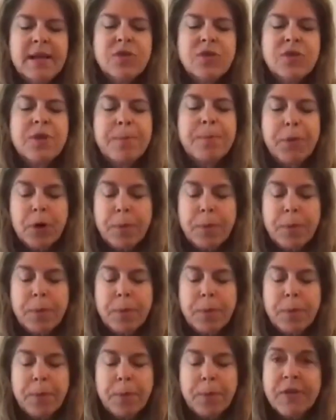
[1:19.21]
So the
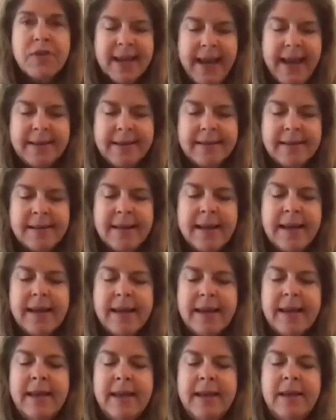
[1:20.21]
purpose of the candle
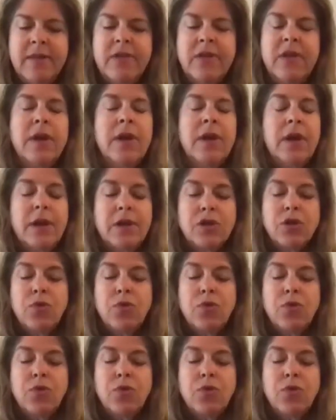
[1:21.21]
is